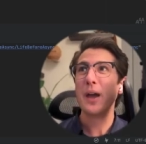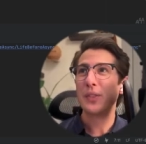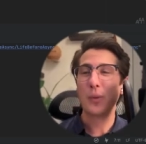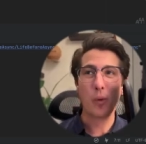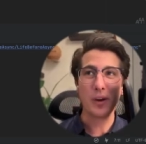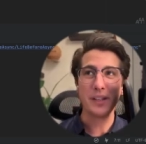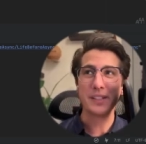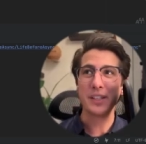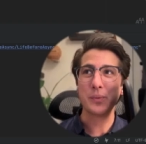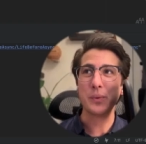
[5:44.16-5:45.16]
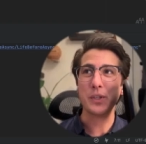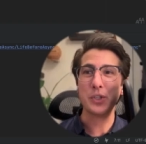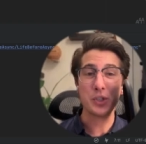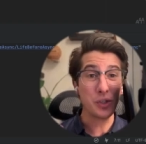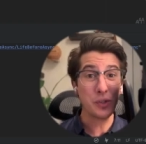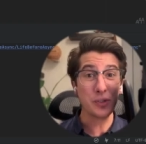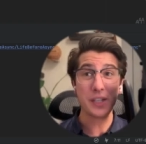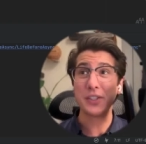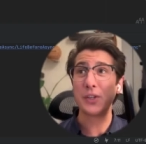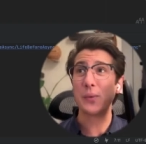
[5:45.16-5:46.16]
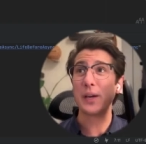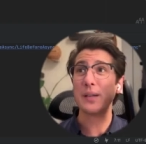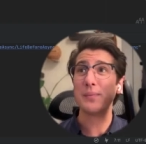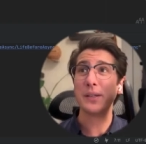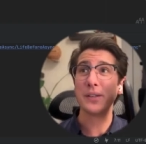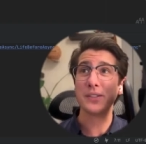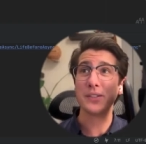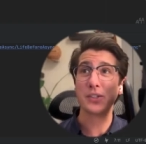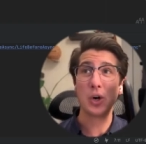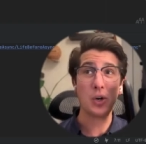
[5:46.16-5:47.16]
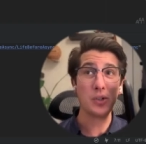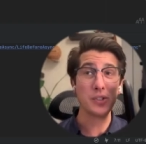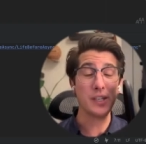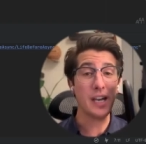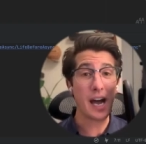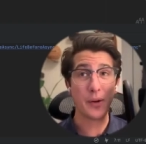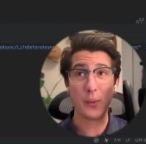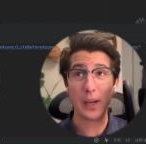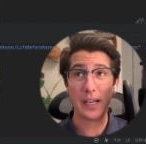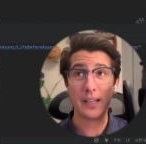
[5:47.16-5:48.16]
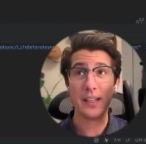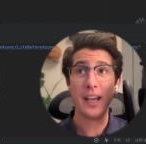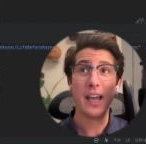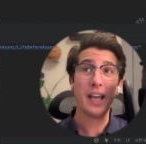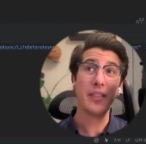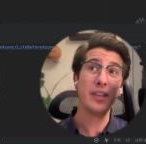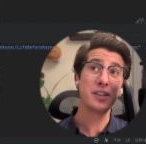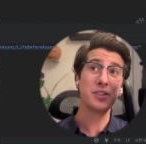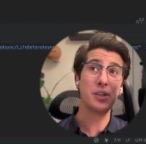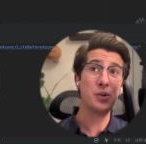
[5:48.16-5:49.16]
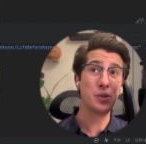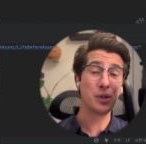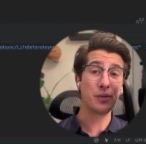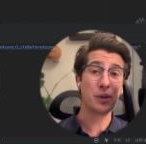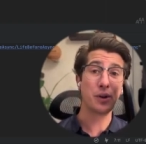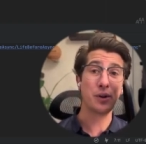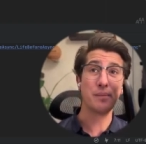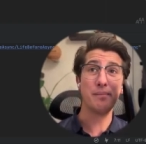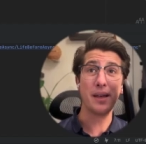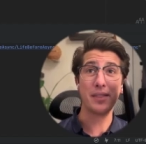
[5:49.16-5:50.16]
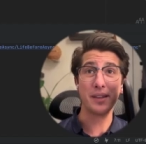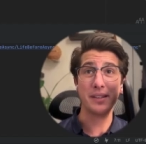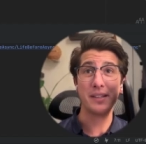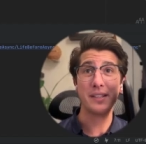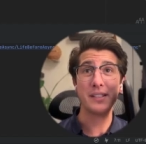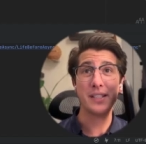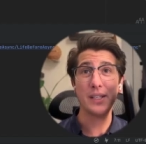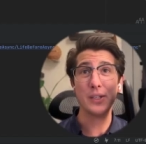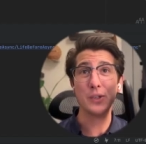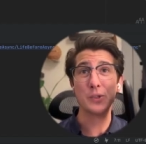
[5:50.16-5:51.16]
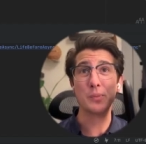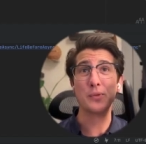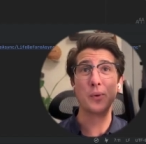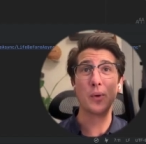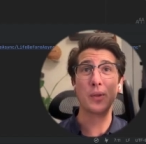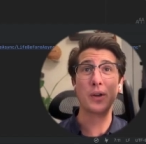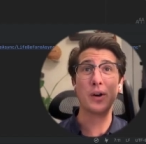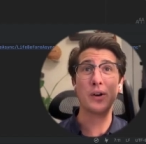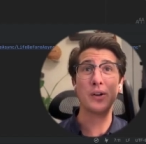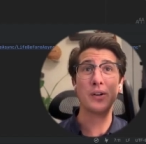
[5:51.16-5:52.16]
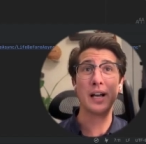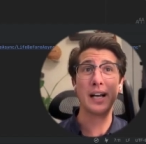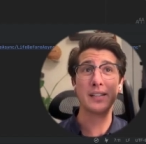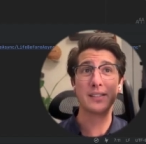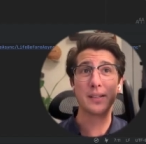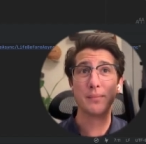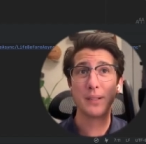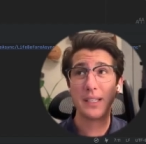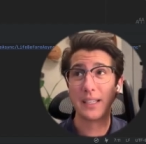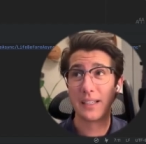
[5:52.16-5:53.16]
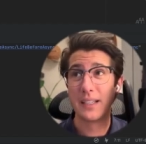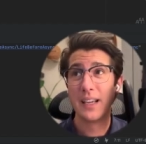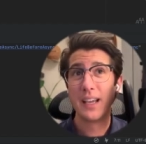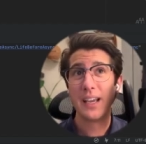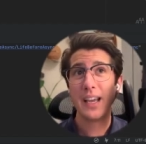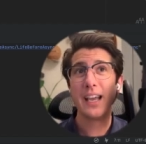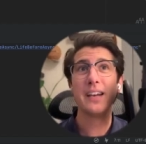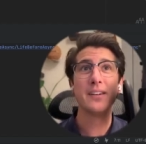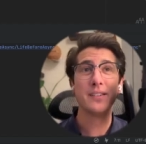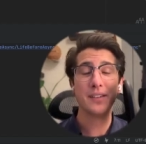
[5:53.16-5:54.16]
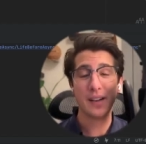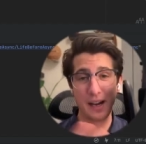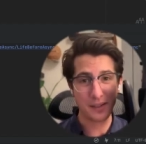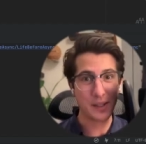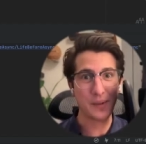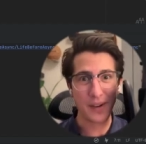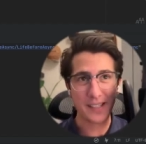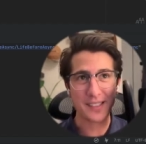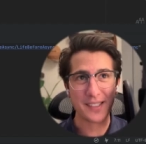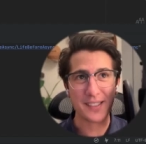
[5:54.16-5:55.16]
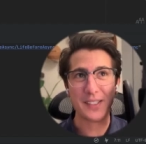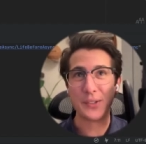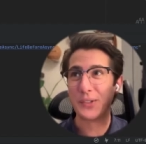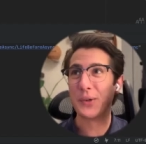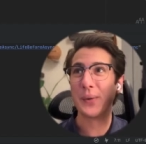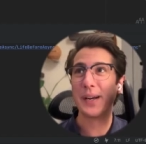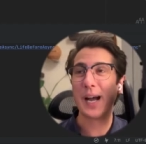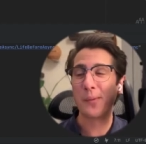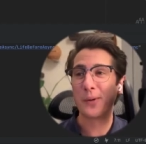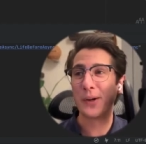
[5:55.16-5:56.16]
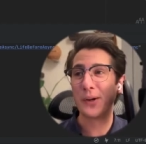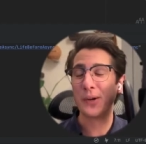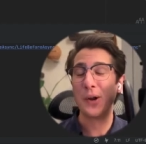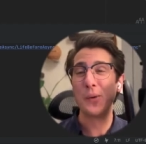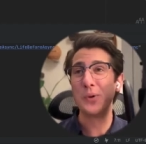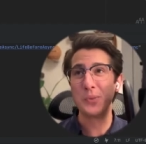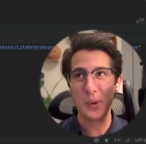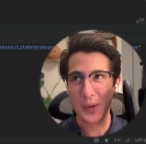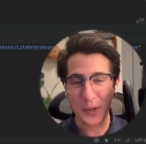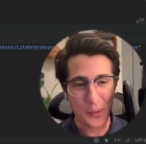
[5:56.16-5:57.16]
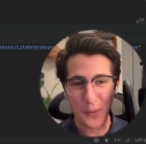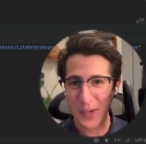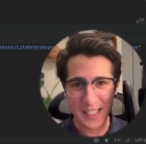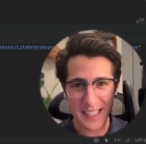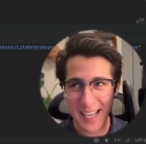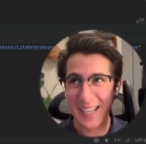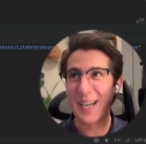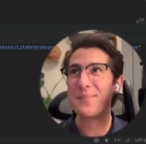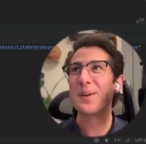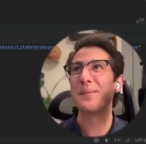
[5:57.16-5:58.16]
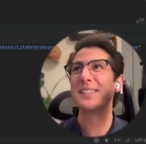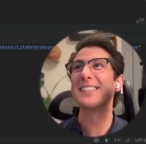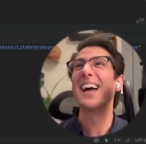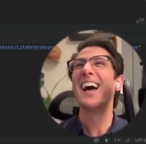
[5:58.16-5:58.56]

The warning says we should use async await because this call's not awaited, and the execution of the current method continues before the call has completed. And it obviously advises us to use the await operator, which we will. We'll get to that, I promise.